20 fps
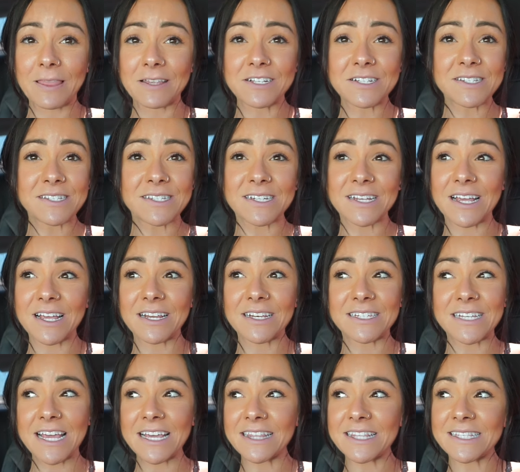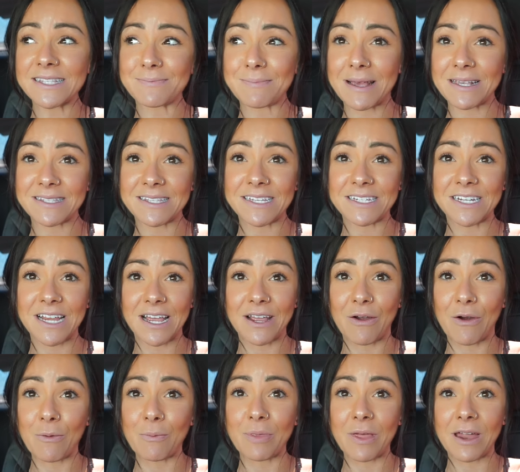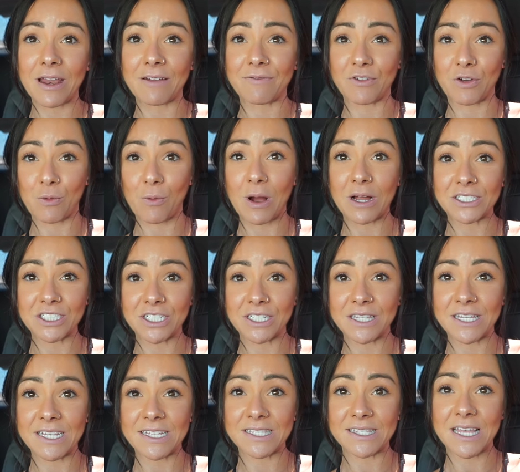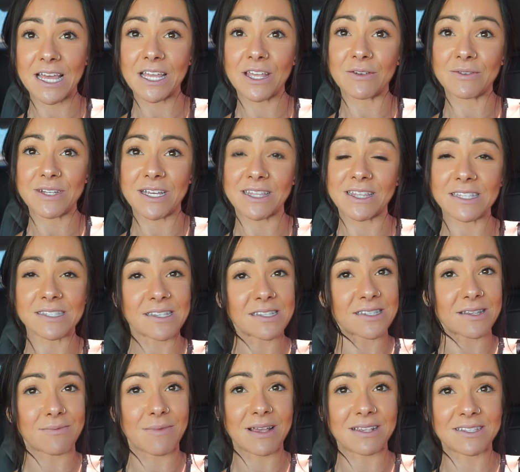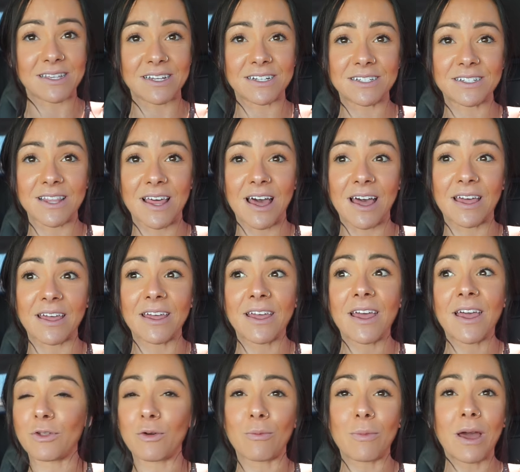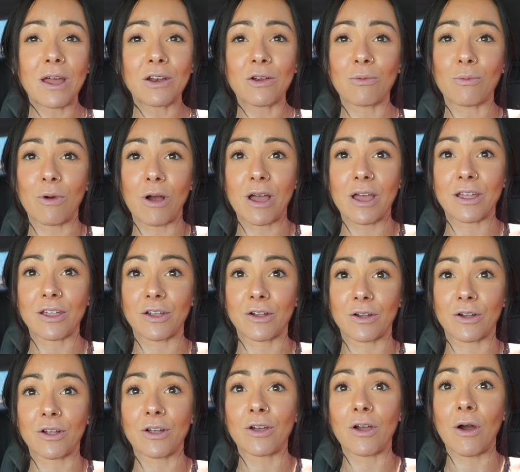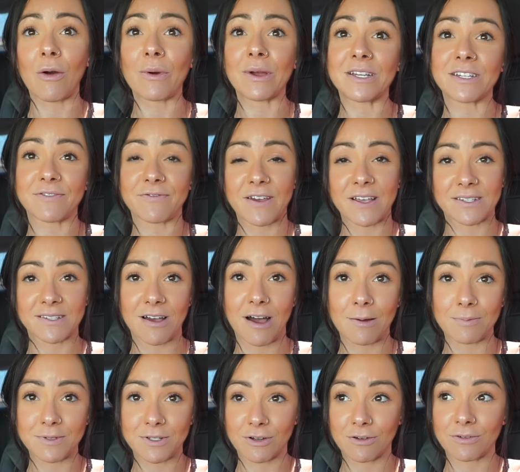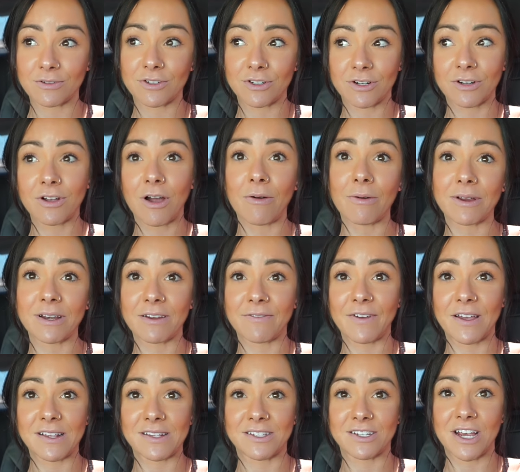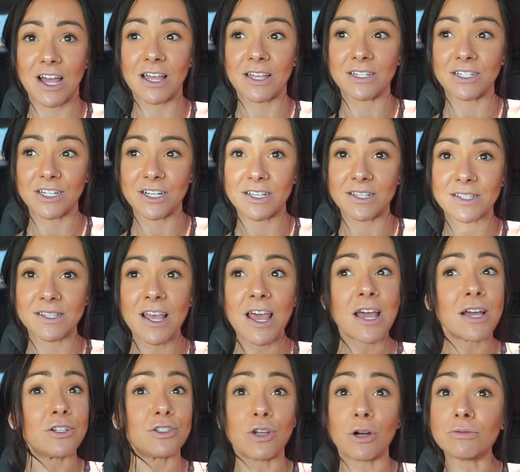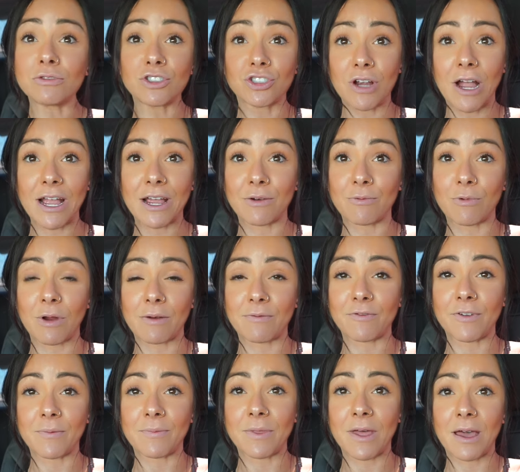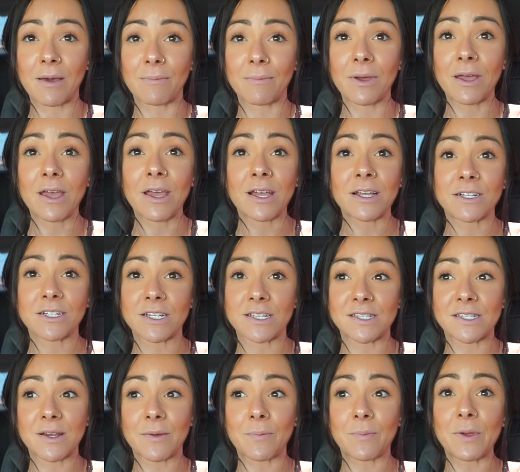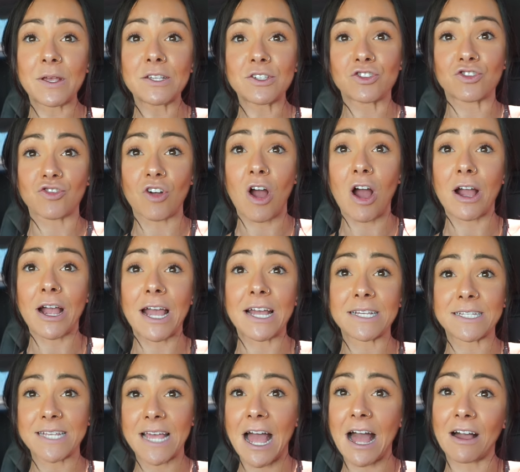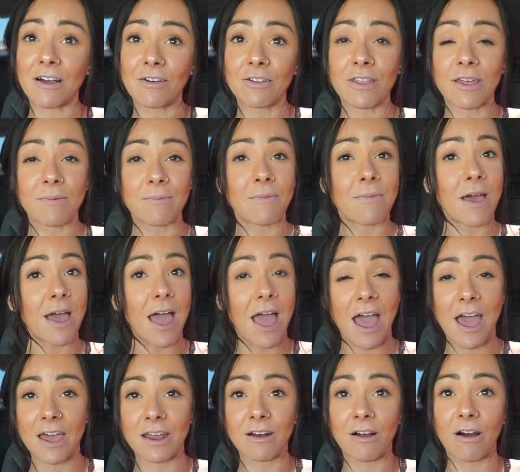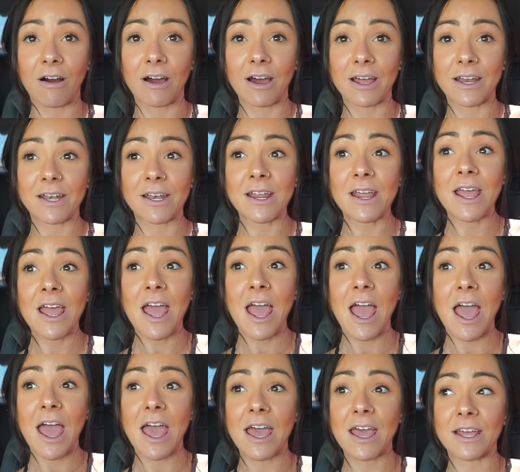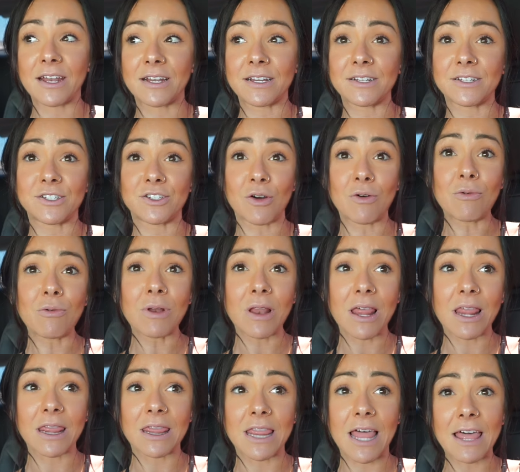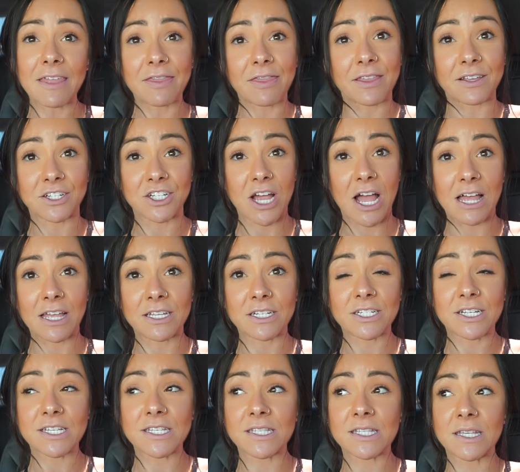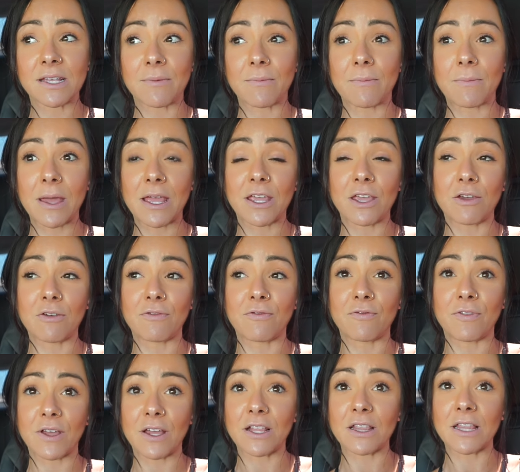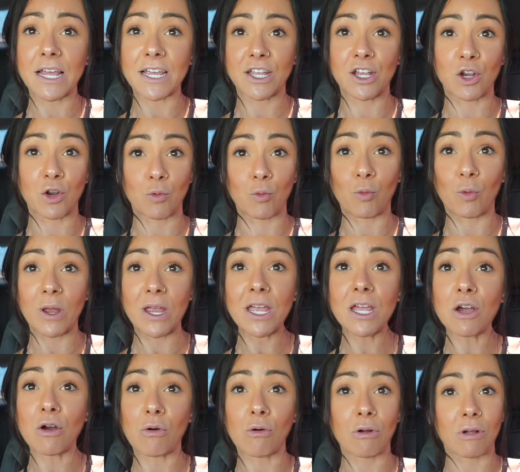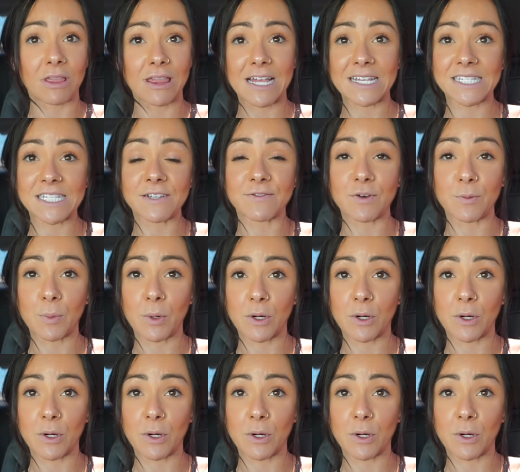just take this message. I hope that if you're watching this, that you take this as a message that no matter what, you're going to face obstacles, you're going to face challenges. Don't try and run from them. Just be strong and tackle them head on. And don't let the challenges make you feel like you're weak or less of a